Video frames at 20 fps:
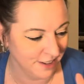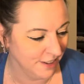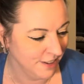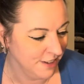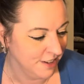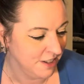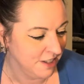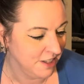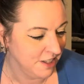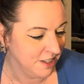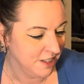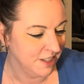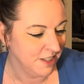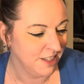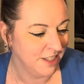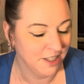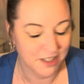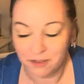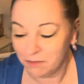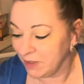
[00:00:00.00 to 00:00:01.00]

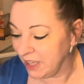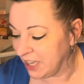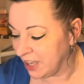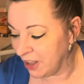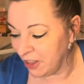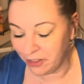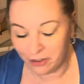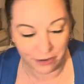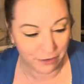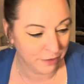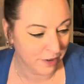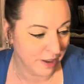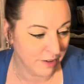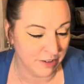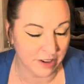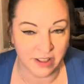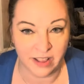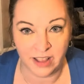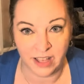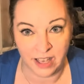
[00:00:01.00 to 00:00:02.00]
My other
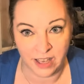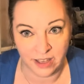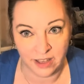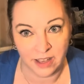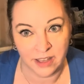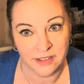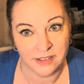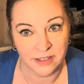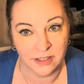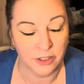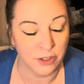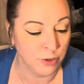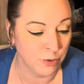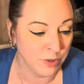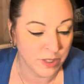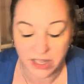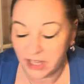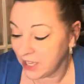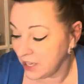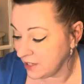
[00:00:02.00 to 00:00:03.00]
favorite thing, it's a new
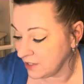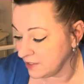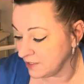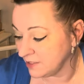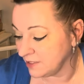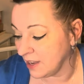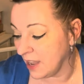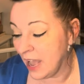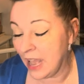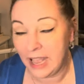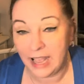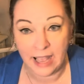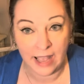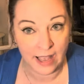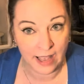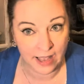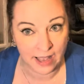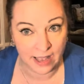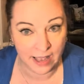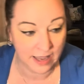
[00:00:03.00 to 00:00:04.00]
release. I
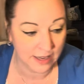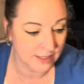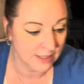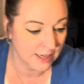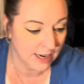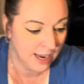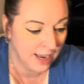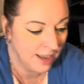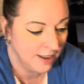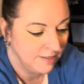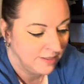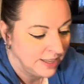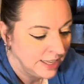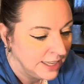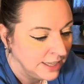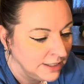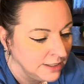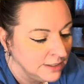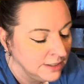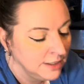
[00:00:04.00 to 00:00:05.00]
had to have
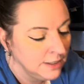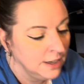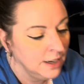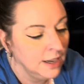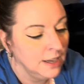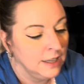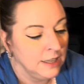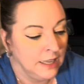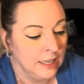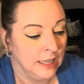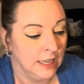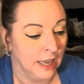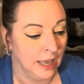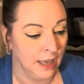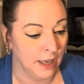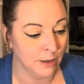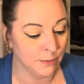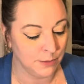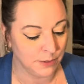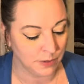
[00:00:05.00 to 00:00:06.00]
it. I
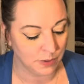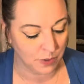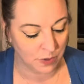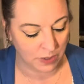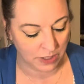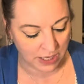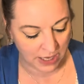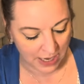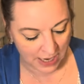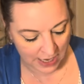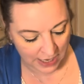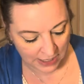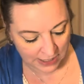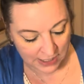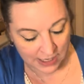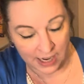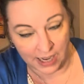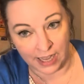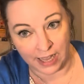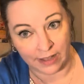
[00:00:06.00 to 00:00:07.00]
absolutely had to
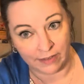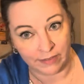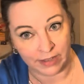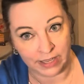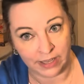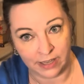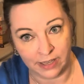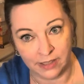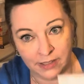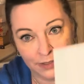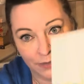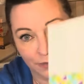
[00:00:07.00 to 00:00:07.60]
have it. It's